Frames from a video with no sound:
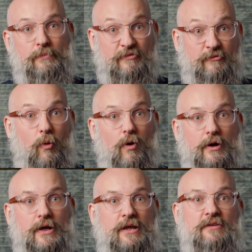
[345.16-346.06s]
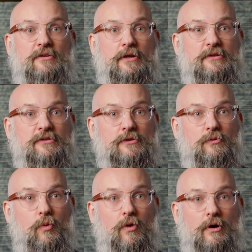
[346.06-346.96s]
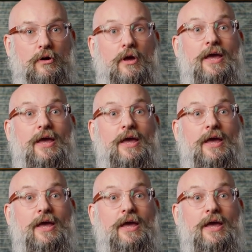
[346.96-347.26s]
before it escalates into war.